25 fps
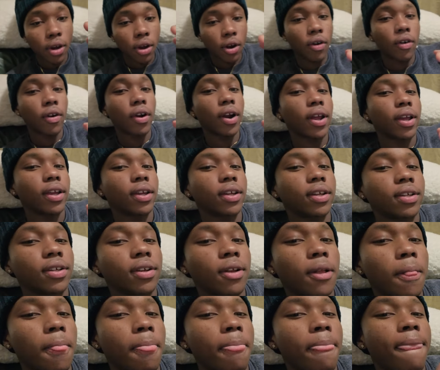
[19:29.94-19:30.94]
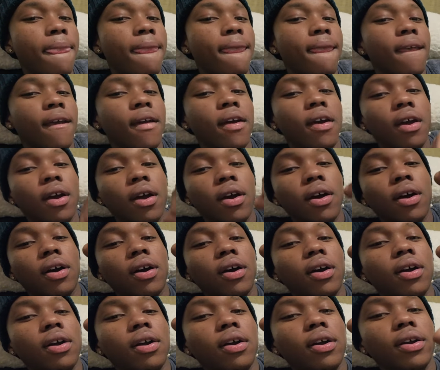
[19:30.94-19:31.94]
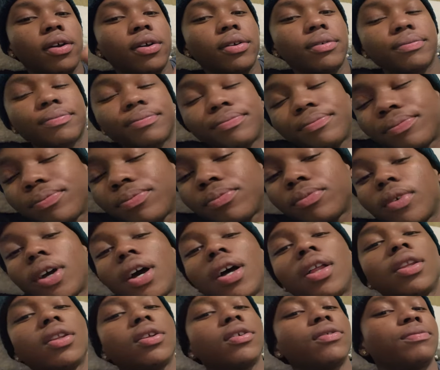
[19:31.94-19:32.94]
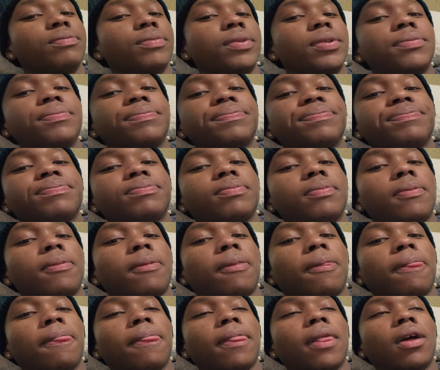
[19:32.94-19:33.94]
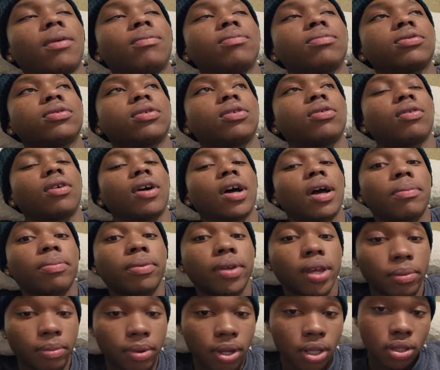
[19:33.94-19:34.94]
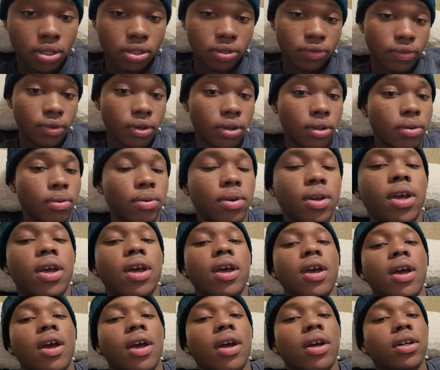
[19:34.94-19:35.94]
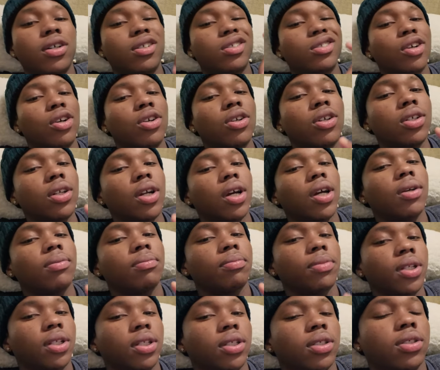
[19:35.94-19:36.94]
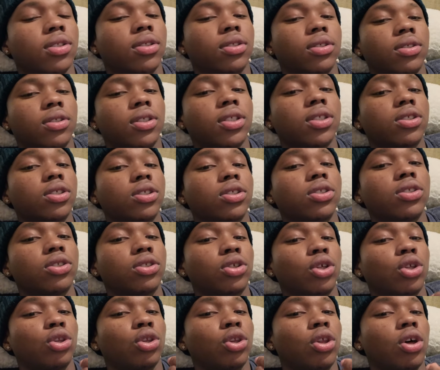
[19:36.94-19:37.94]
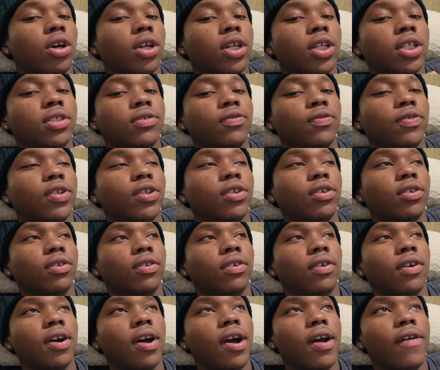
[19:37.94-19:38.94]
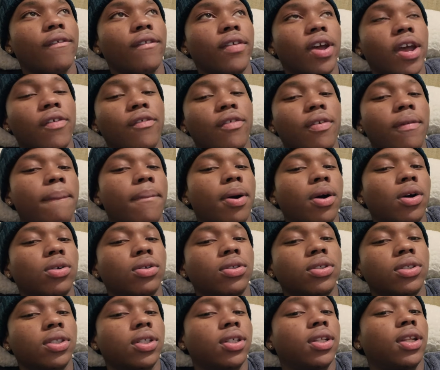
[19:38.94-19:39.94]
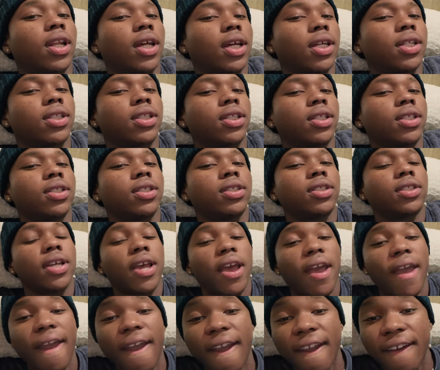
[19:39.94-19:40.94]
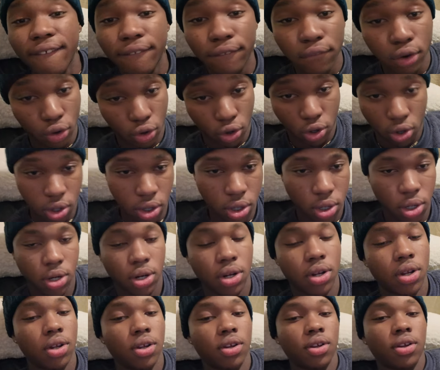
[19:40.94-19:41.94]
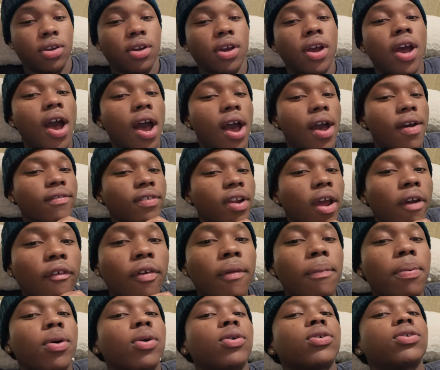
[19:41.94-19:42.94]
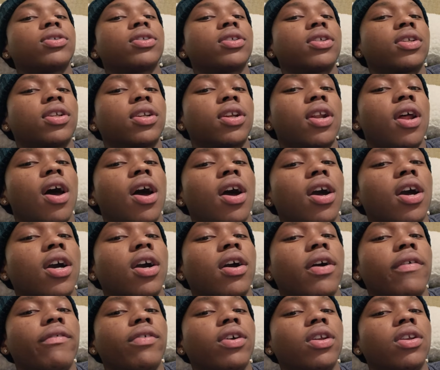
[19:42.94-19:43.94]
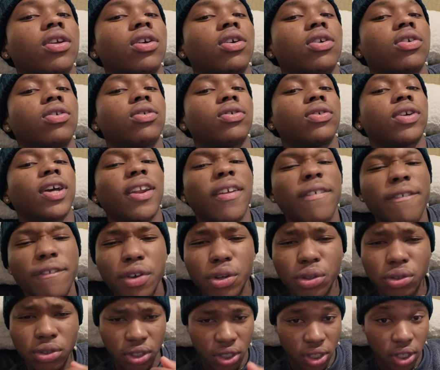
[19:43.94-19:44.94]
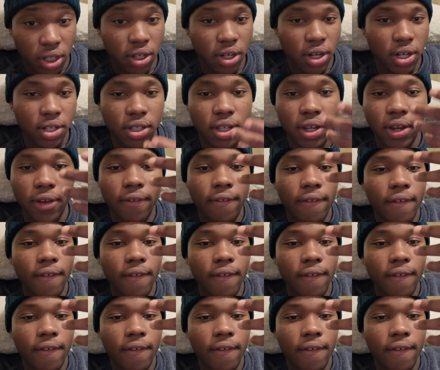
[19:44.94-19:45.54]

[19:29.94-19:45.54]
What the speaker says: Alright. Alright. I love me. I'm so happy I made this video. 39 minutes. This is the longest video I've ever posted like this. Ever. I've never posted a non-cut video. And it feels good because